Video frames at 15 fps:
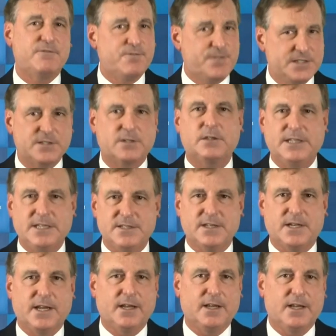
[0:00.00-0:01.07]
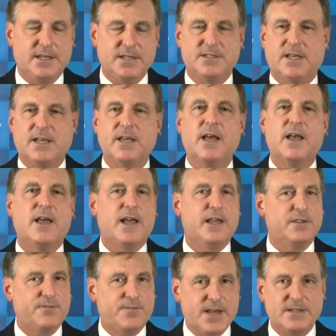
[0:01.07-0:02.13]
and fiscal easing,
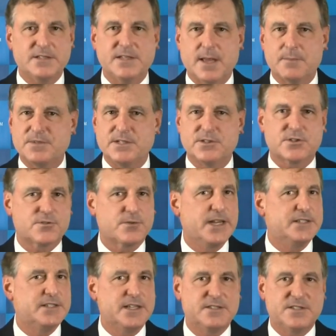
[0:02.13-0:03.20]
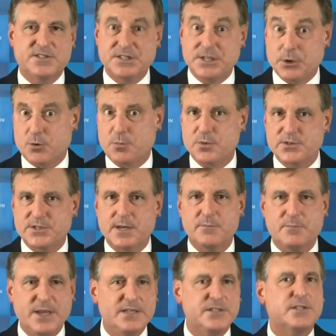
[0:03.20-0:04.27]
and the Fed has kept interest rates at
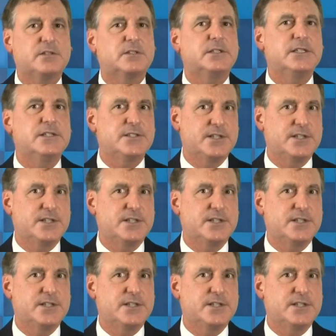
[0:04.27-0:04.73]
0% basically